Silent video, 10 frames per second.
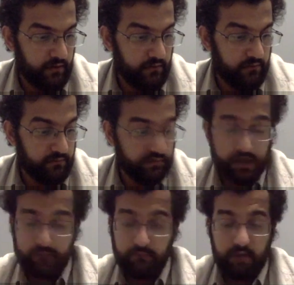you
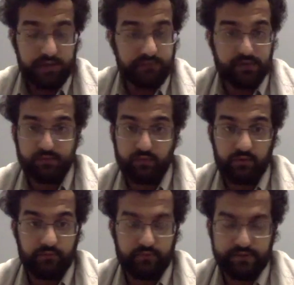get much
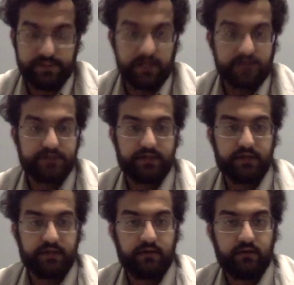more precise
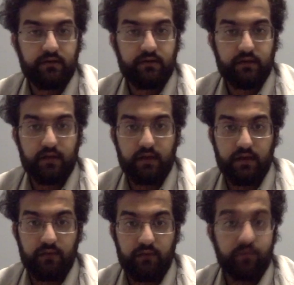data,
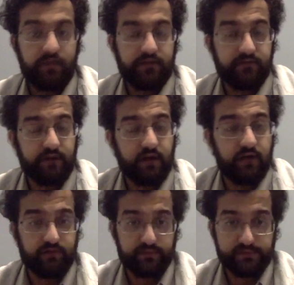both at very high
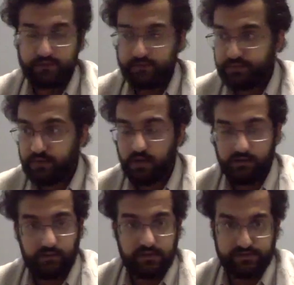frequency, which we call
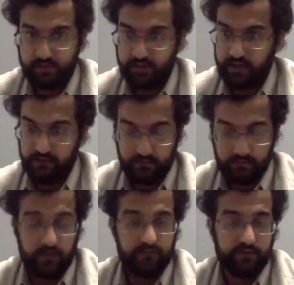neural spike, and
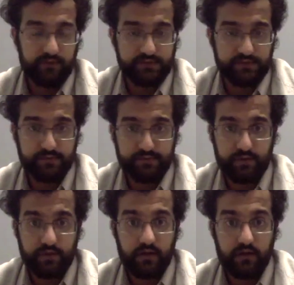lower frequency, which
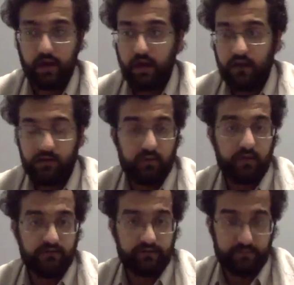we call
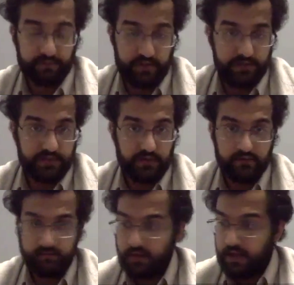local field
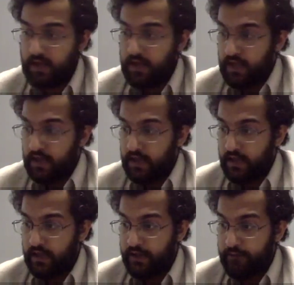potential.
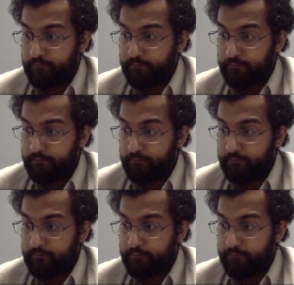There